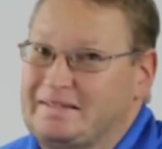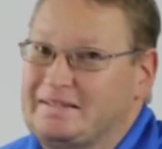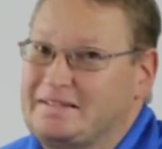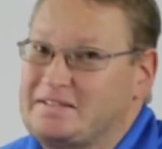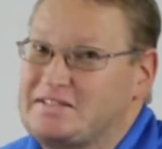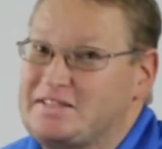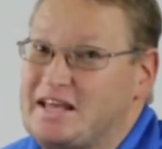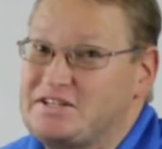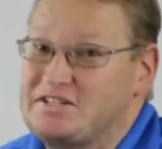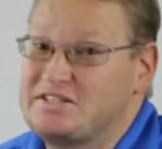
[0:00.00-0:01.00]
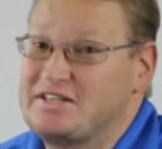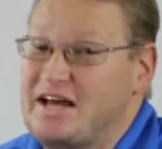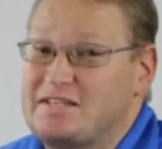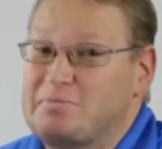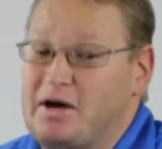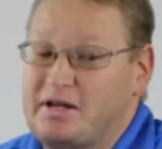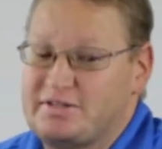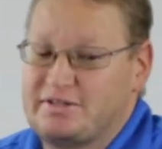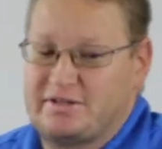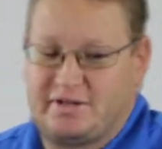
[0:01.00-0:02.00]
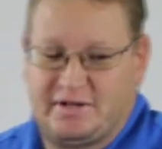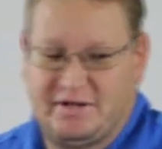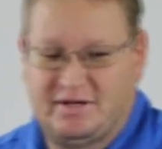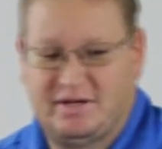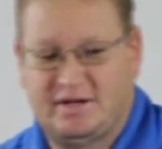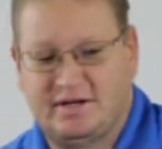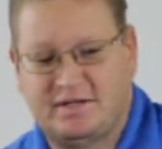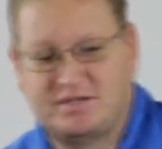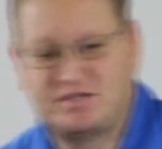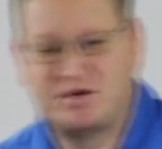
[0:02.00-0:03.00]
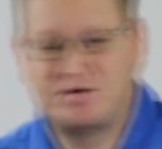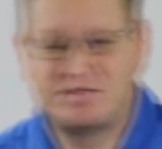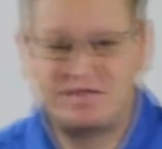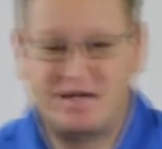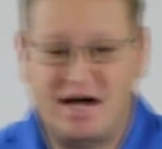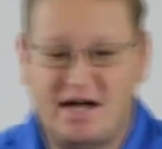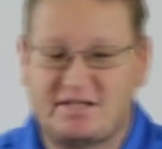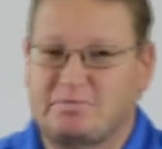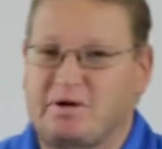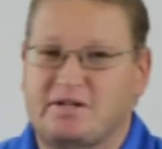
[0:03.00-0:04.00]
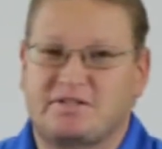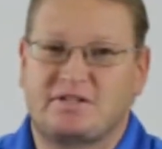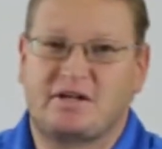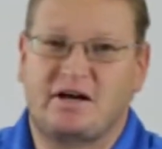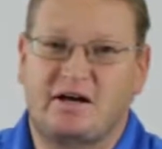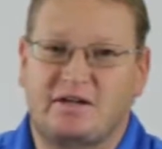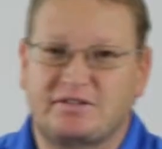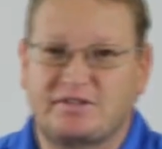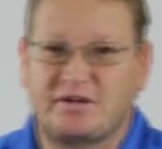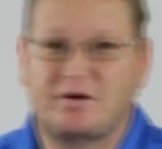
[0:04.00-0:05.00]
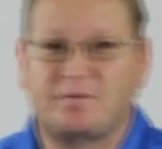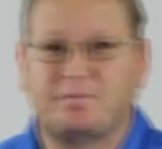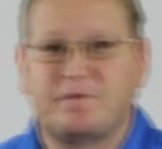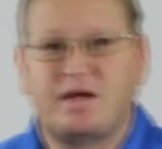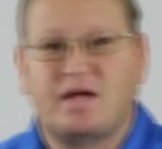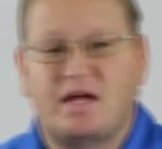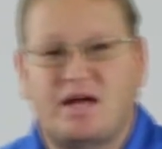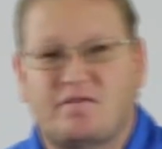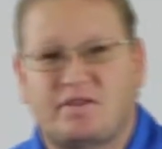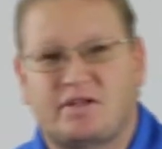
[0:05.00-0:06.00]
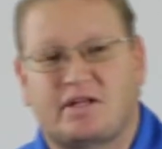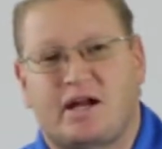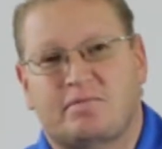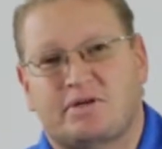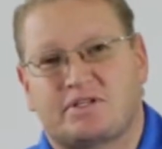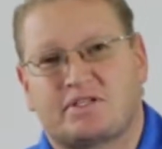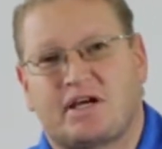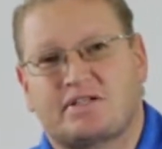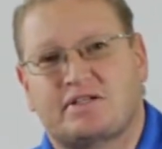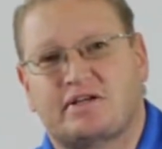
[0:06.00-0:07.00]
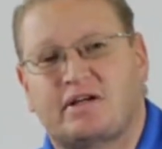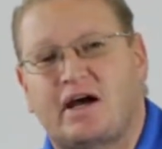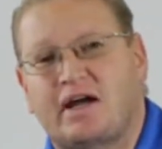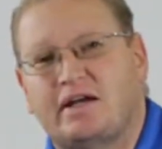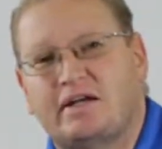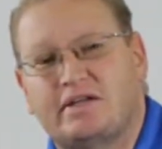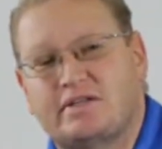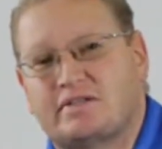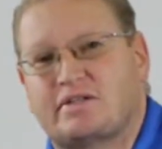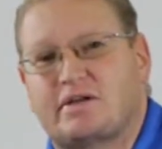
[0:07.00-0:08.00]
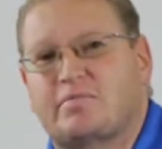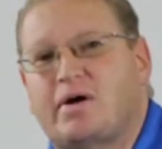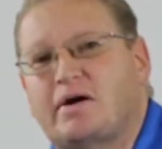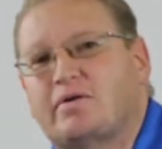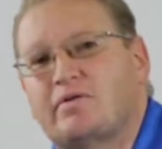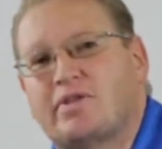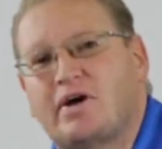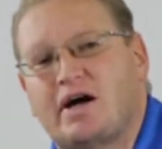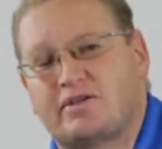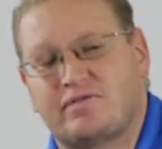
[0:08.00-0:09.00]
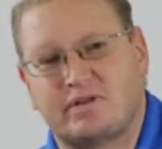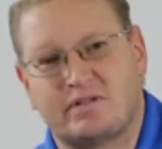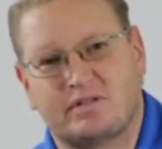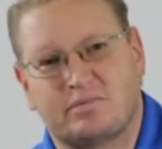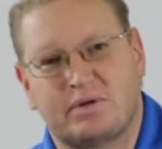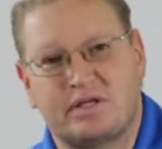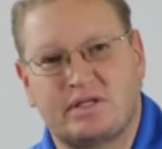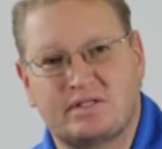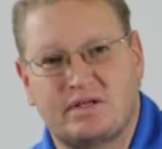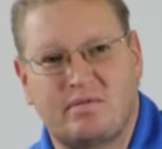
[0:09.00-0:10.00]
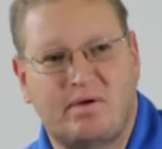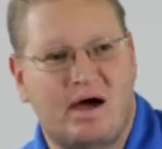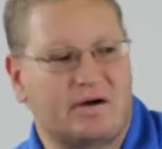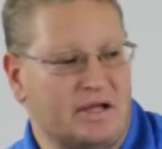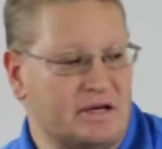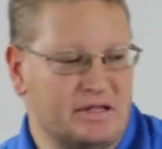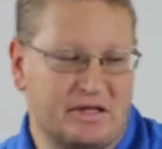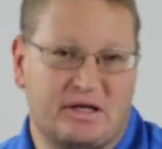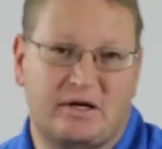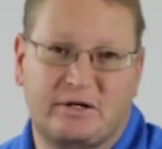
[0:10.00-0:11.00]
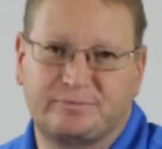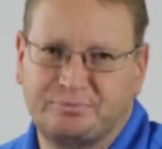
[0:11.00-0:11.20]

Session's not sponsored. Show is not sponsored at all, so everything that I'm going to discuss here tonight is my own thoughts, feelings, opinions about any of the gear.